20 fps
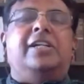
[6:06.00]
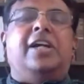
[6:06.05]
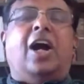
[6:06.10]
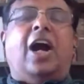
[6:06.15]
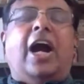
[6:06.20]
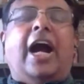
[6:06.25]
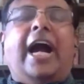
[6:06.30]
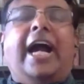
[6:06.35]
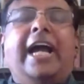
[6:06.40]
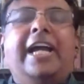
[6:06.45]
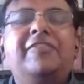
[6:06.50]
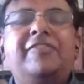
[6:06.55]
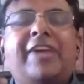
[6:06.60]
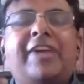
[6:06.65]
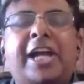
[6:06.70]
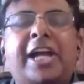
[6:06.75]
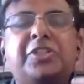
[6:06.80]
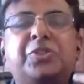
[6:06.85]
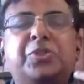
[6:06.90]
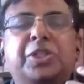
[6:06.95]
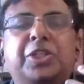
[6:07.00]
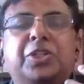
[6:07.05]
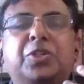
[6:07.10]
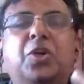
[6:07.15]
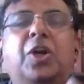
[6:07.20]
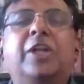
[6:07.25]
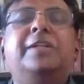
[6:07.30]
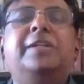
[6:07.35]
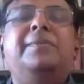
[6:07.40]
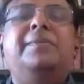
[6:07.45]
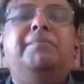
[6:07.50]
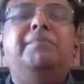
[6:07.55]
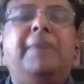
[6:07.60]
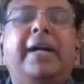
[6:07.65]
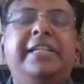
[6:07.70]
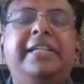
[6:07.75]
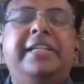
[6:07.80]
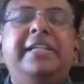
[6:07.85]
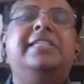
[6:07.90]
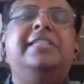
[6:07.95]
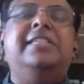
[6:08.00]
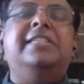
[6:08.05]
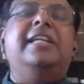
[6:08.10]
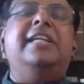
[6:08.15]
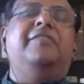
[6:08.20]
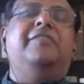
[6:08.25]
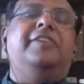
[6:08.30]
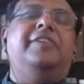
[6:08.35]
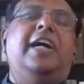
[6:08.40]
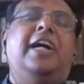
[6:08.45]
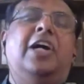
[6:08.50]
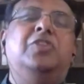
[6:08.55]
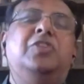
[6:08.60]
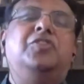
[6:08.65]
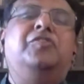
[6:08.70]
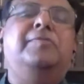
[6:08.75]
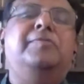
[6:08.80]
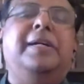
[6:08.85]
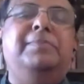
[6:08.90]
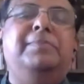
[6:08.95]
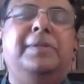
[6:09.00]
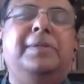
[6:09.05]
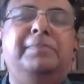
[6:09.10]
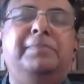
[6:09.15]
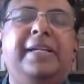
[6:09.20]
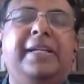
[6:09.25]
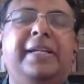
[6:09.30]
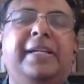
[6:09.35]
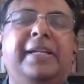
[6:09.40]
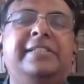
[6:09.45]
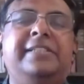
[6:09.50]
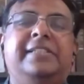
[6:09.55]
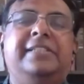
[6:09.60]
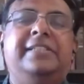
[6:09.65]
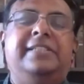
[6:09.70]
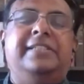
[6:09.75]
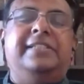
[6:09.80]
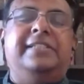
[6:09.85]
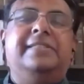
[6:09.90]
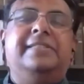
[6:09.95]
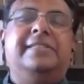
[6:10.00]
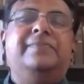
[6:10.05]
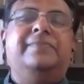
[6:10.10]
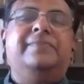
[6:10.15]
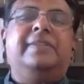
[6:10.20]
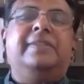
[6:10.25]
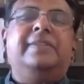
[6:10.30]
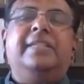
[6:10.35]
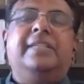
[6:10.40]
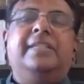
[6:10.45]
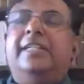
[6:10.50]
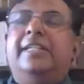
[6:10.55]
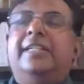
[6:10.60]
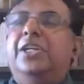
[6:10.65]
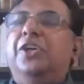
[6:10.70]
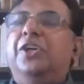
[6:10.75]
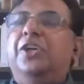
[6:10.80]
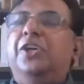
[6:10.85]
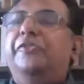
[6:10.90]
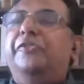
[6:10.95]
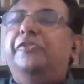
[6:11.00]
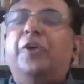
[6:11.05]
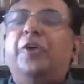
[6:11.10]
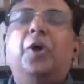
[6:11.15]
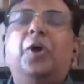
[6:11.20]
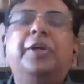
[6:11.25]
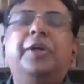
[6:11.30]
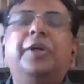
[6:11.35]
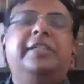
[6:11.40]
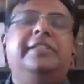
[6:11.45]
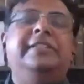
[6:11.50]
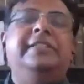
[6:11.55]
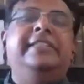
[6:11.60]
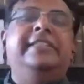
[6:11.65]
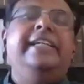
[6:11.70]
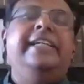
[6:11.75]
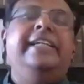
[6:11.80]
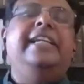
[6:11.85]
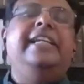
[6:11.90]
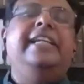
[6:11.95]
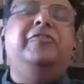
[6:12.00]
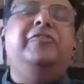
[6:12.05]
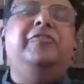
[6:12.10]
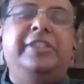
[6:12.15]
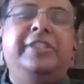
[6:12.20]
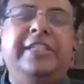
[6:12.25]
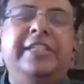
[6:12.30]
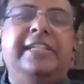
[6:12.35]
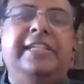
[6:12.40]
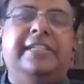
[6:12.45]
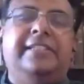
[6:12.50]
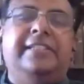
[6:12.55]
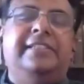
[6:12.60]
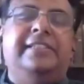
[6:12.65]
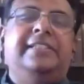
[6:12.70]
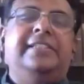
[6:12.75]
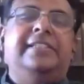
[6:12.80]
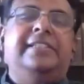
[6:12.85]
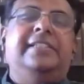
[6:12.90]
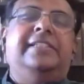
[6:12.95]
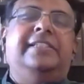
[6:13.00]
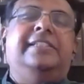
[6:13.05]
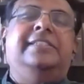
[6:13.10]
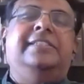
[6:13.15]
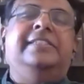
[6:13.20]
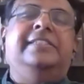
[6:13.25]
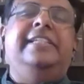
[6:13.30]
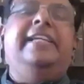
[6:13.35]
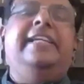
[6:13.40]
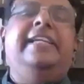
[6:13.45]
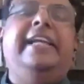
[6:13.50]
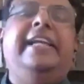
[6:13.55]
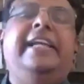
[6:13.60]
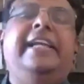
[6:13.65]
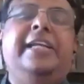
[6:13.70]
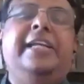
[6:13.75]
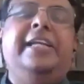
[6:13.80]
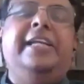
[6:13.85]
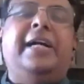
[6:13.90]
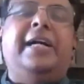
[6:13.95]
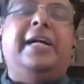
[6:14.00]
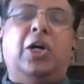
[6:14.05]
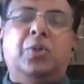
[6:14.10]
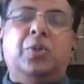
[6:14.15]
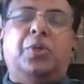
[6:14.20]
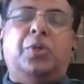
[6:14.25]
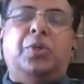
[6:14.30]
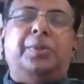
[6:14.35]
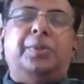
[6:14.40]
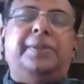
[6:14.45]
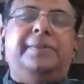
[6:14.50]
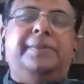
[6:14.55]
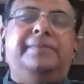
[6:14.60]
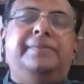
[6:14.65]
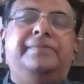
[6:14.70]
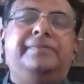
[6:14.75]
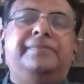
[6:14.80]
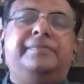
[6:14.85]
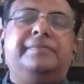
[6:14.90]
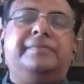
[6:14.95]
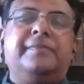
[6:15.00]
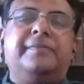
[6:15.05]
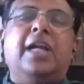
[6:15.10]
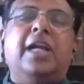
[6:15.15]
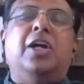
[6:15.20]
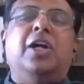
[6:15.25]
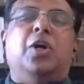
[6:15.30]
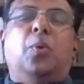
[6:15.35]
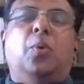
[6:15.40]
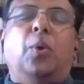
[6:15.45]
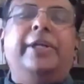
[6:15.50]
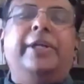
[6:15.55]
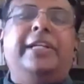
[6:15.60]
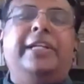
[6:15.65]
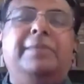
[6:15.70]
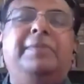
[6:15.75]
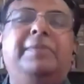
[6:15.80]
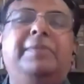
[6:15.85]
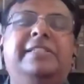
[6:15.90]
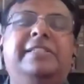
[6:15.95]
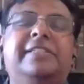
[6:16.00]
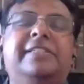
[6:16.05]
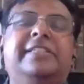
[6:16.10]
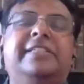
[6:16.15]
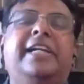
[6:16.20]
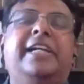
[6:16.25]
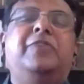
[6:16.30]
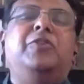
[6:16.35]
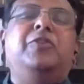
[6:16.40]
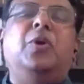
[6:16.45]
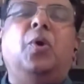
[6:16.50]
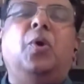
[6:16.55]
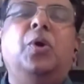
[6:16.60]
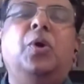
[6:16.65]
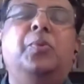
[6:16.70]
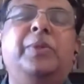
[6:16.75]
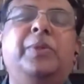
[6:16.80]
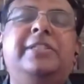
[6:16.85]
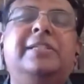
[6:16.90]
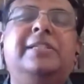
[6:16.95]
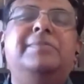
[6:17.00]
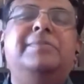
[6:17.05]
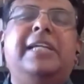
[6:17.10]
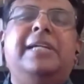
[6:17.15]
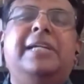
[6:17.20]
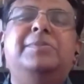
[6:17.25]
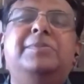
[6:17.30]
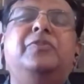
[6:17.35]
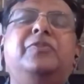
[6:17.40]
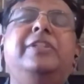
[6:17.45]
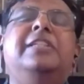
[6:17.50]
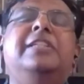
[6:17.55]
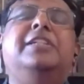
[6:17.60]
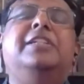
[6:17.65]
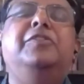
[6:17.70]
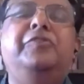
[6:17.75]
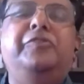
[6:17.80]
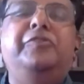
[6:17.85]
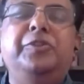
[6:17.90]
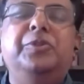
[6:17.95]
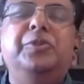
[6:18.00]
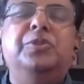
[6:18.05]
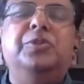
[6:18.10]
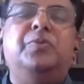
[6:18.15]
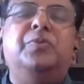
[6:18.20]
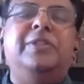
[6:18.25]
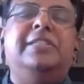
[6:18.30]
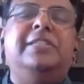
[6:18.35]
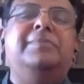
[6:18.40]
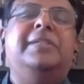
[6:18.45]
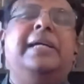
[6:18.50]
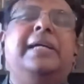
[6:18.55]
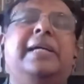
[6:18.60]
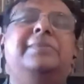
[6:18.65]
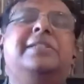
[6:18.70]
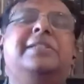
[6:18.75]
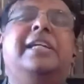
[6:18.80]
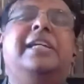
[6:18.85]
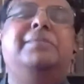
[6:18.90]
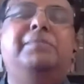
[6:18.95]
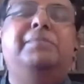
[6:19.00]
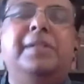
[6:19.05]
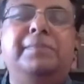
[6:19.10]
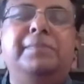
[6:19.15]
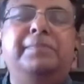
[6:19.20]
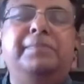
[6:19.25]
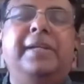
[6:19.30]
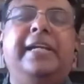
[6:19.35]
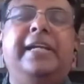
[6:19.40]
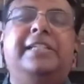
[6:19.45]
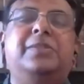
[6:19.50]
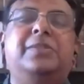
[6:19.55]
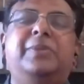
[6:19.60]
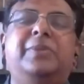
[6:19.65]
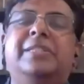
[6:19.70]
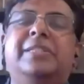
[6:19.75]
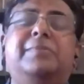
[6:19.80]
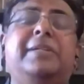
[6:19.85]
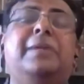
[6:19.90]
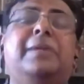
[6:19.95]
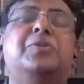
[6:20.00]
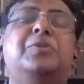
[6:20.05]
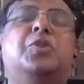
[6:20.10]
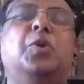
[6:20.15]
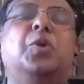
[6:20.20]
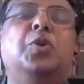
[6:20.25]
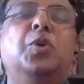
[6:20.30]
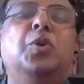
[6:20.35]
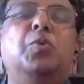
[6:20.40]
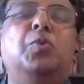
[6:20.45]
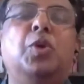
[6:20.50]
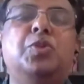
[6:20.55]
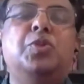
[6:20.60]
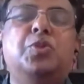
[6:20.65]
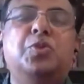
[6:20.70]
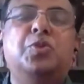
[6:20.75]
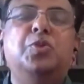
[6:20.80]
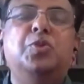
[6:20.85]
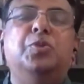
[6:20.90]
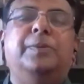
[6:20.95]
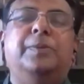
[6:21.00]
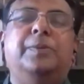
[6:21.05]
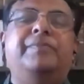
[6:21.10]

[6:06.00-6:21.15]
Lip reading: I have actually got myself out of my perplexities, for they lay within, they lay in my outlook. What it means is that we sometimes feel confused, we sometimes get perplexed, we sometimes don't know what to do.